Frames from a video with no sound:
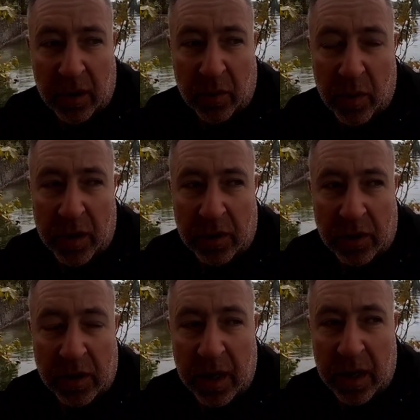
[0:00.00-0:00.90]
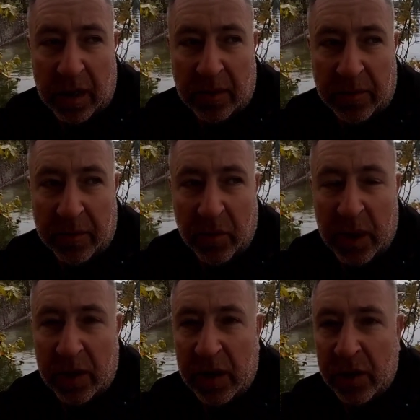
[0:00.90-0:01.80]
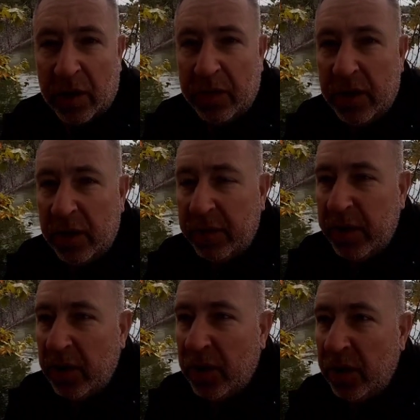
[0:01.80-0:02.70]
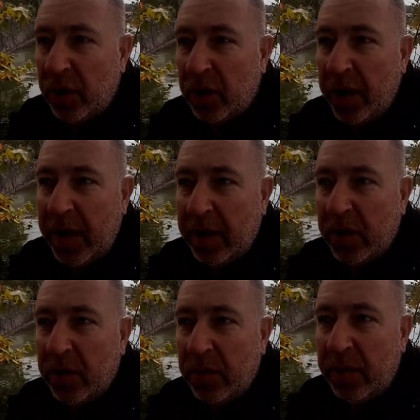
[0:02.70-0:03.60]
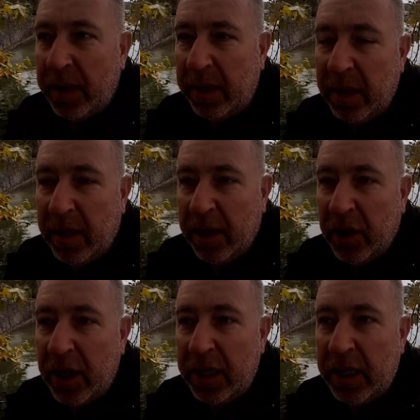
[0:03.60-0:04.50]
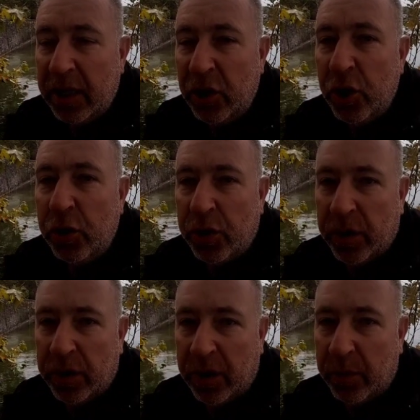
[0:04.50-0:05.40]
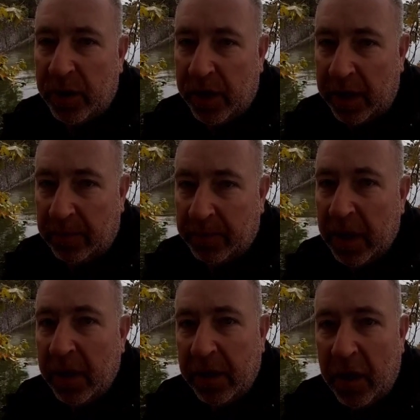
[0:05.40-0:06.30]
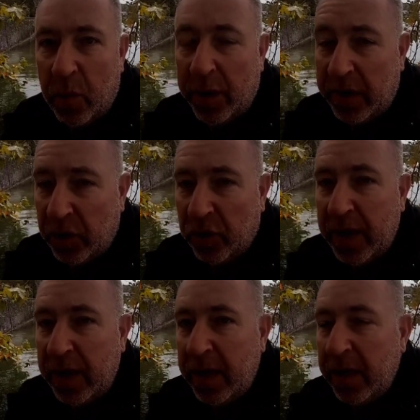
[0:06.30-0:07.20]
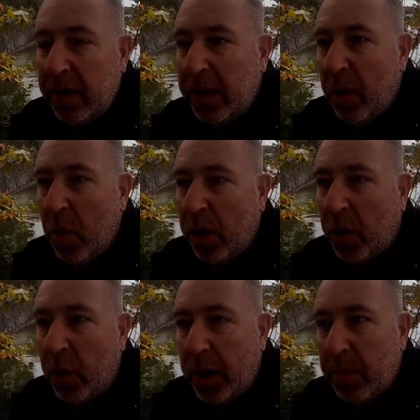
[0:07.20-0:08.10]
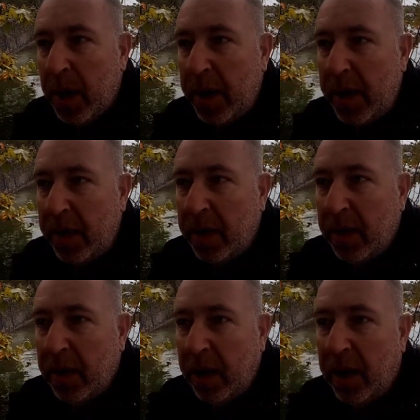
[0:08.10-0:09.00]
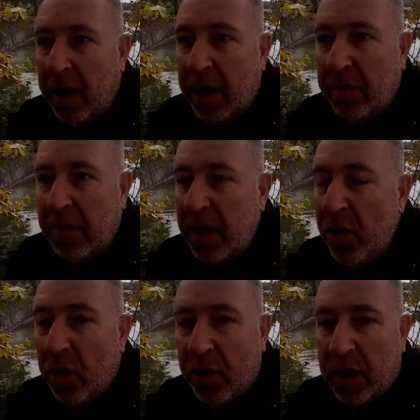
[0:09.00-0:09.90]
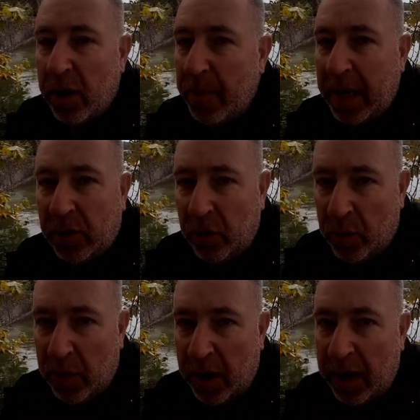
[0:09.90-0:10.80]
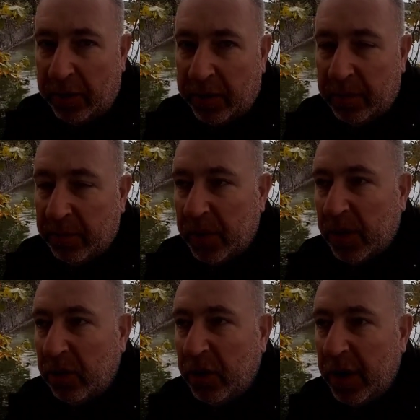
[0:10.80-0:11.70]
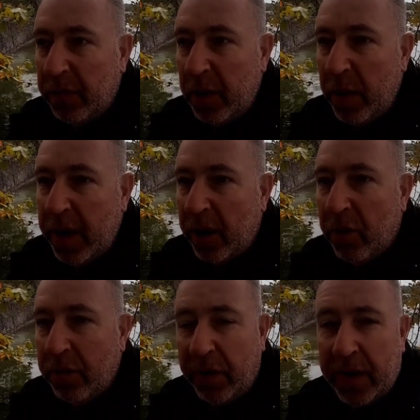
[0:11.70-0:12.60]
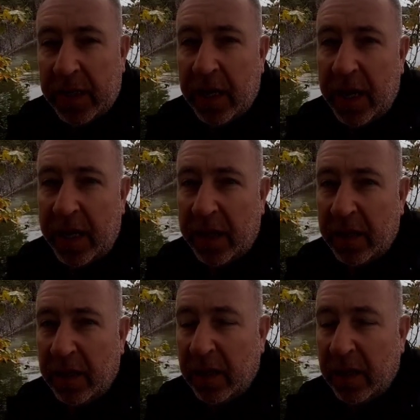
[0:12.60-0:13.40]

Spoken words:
once their service is finished in Ukraine are still going to be chasing the juice, so we say. They'll want the adrenaline, they'll want quick money, they're not going to go back to normal life. So generally when conflicts like